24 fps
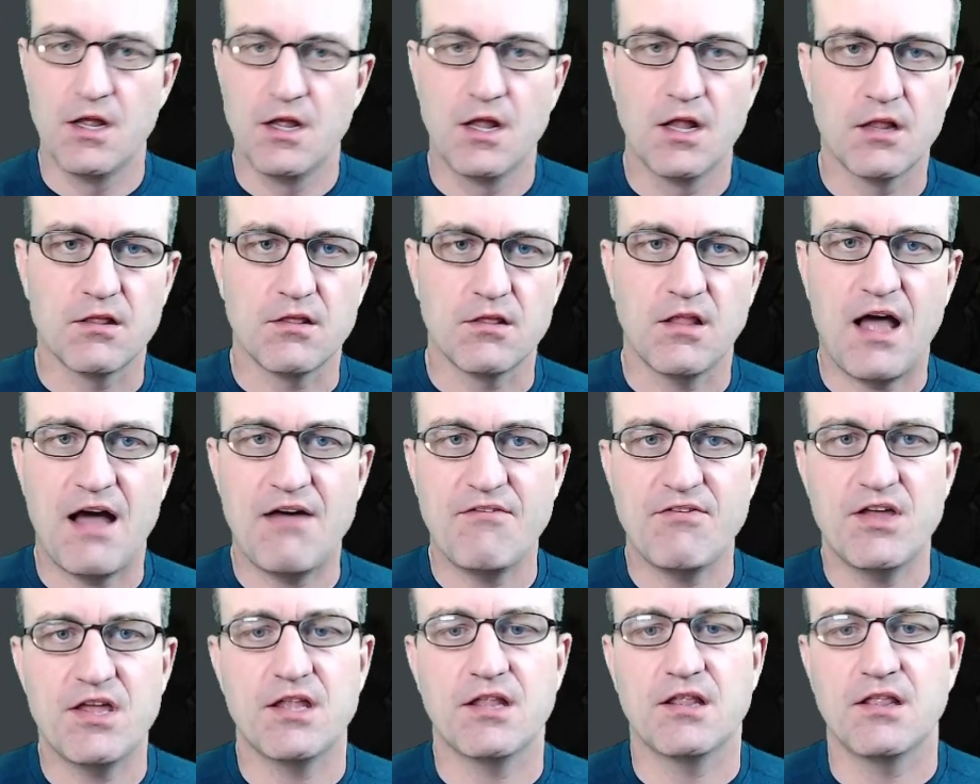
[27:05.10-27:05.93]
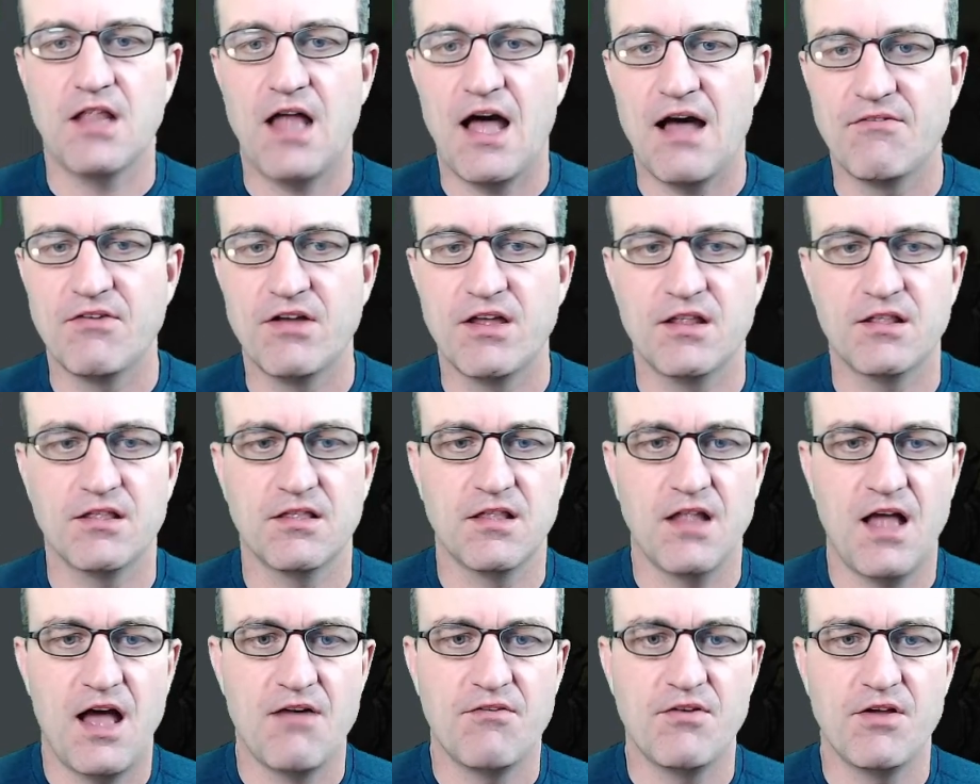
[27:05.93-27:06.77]
Love it, love it,
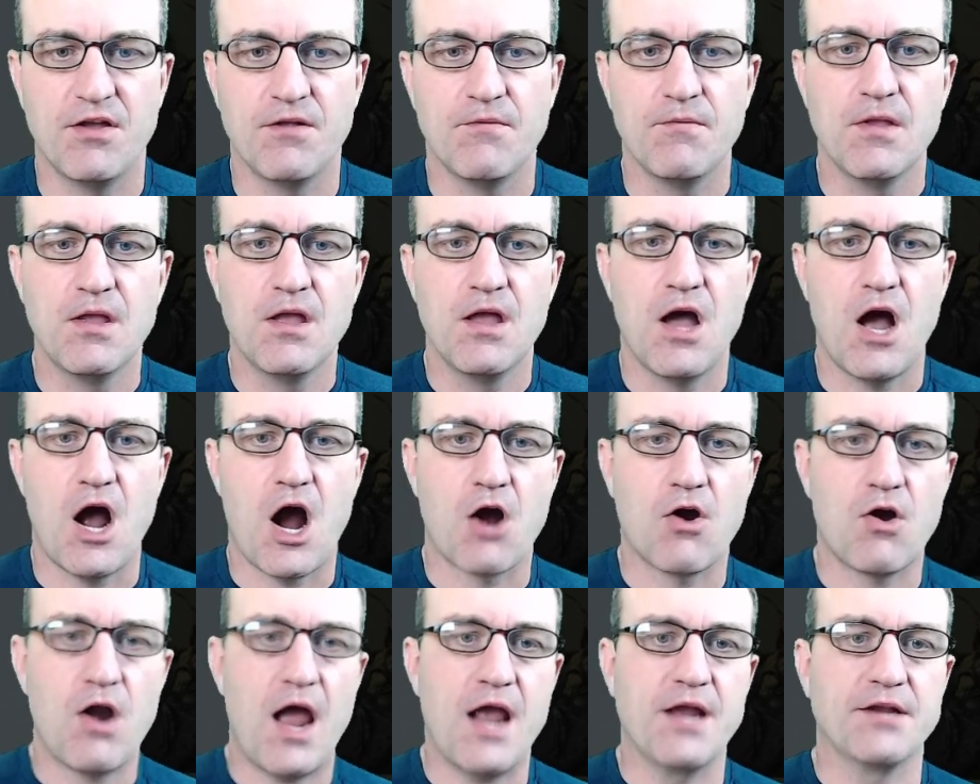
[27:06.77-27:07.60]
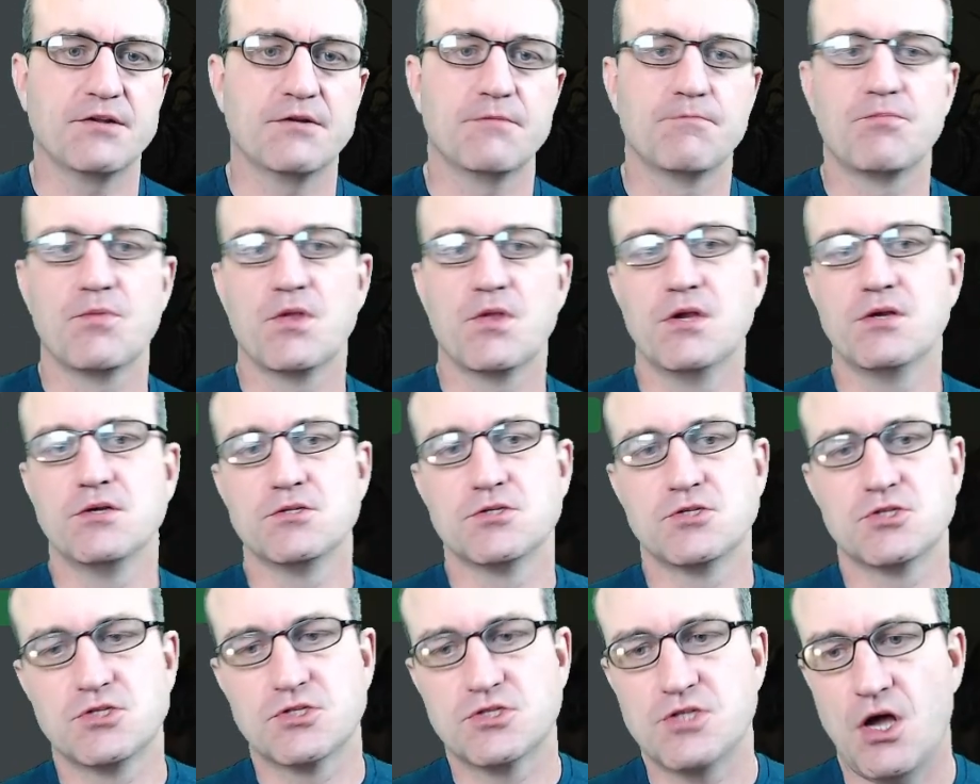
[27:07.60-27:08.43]
love it. All right,
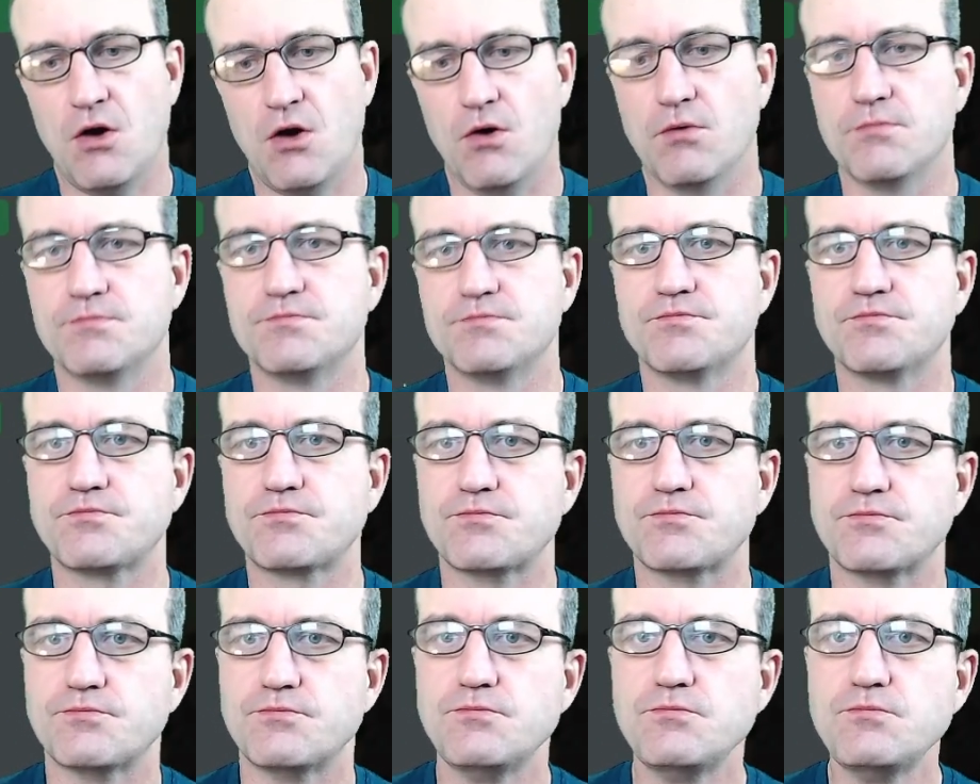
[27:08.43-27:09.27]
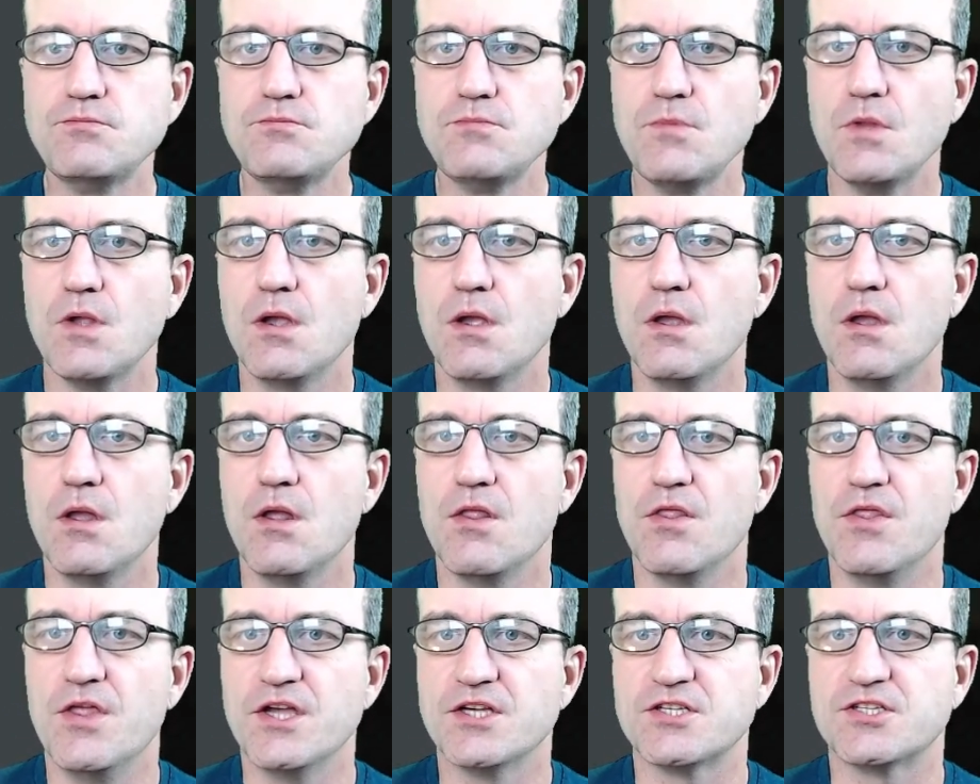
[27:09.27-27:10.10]
so
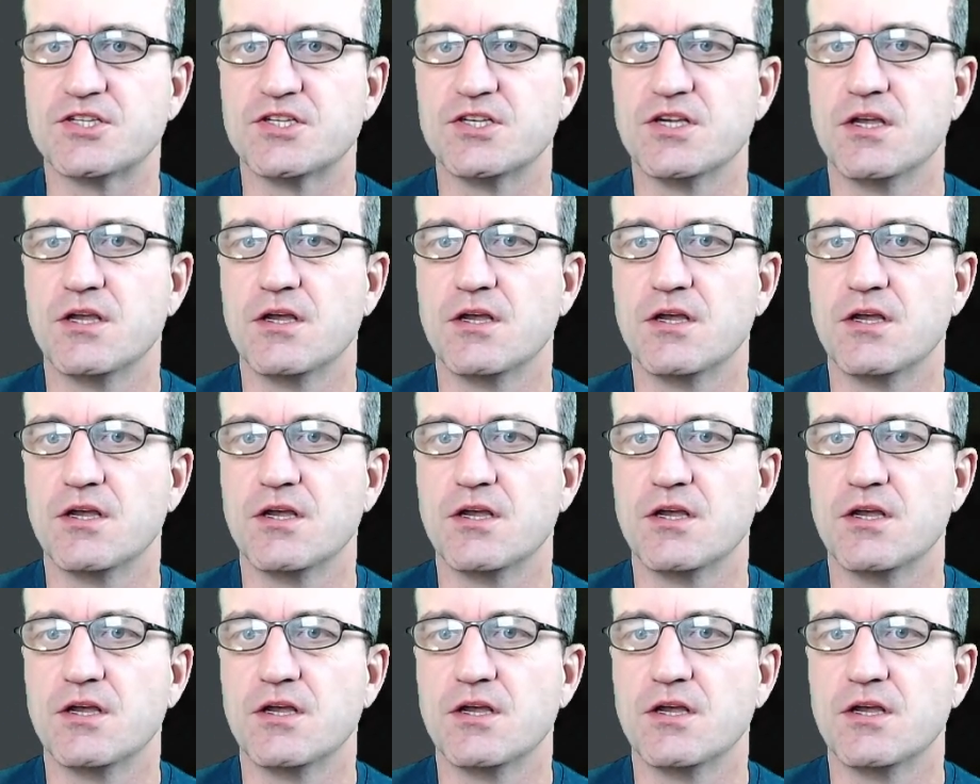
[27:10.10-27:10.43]
this